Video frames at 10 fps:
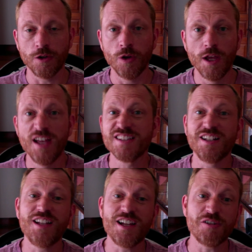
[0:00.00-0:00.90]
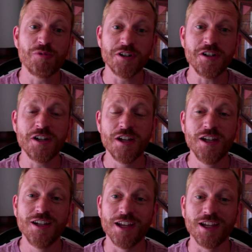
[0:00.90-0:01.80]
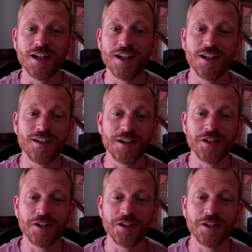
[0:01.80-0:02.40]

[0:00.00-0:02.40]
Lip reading: It's a lot of work, and I